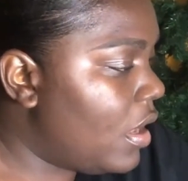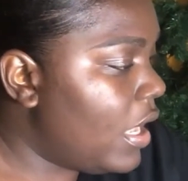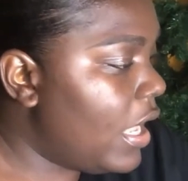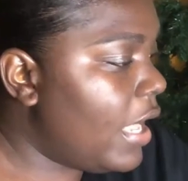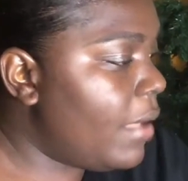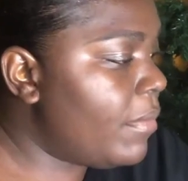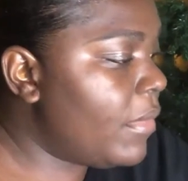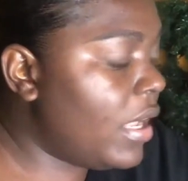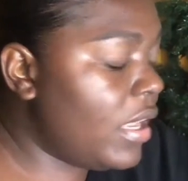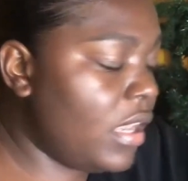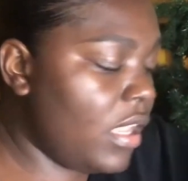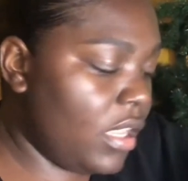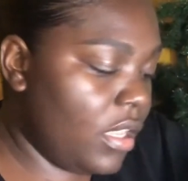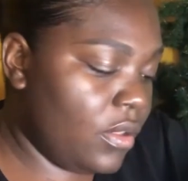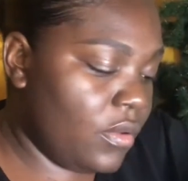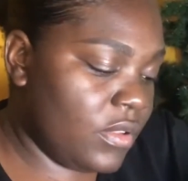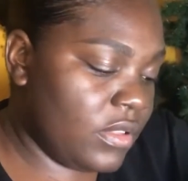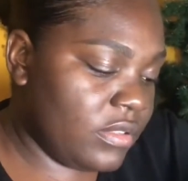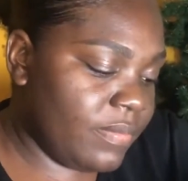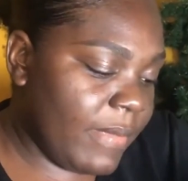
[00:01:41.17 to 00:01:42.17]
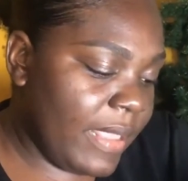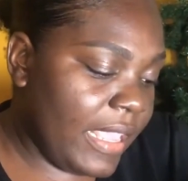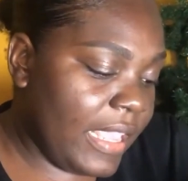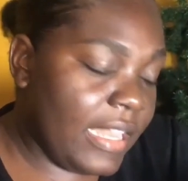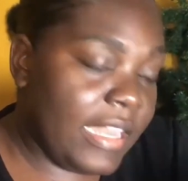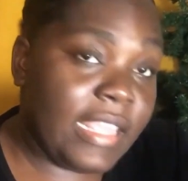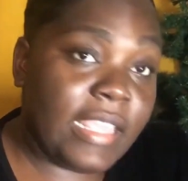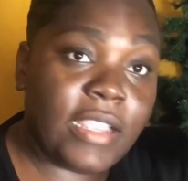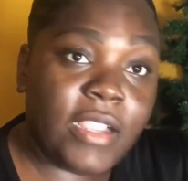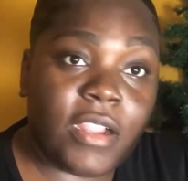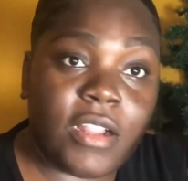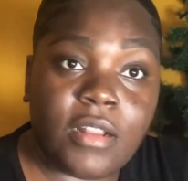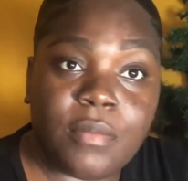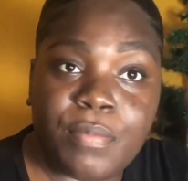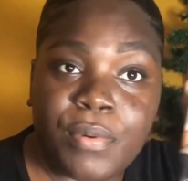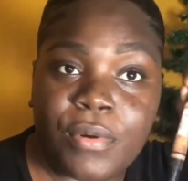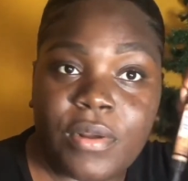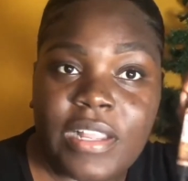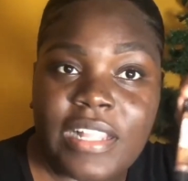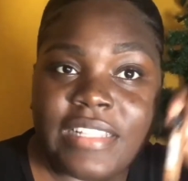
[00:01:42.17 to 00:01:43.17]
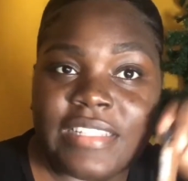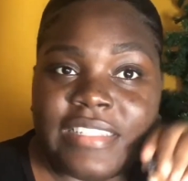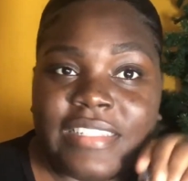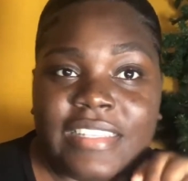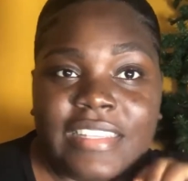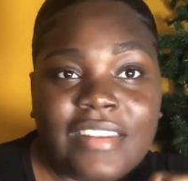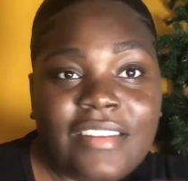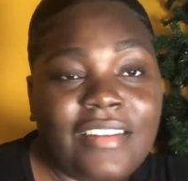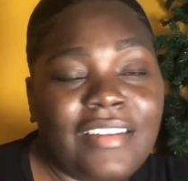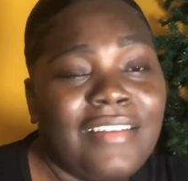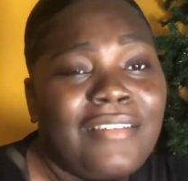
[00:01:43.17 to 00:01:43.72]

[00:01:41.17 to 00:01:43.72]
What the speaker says: I'm gonna use my LA Girl Pro Concealer.